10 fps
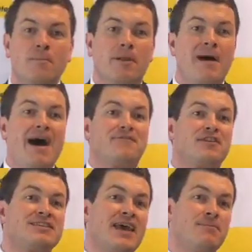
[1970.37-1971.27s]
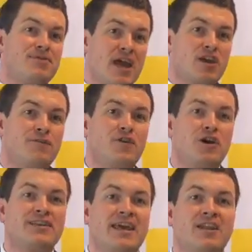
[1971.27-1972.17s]
But on behalf of the team, thank you for your
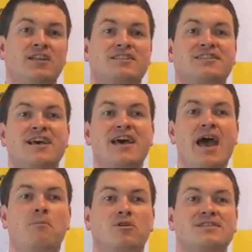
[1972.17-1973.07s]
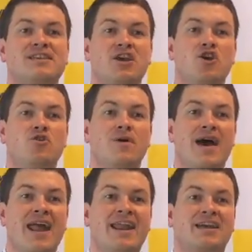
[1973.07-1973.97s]
attendance, and we'll see you
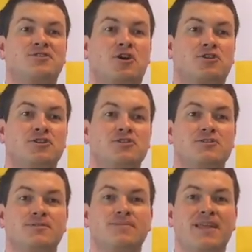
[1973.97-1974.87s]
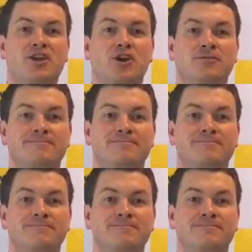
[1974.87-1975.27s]
at our next auctions. Thank you.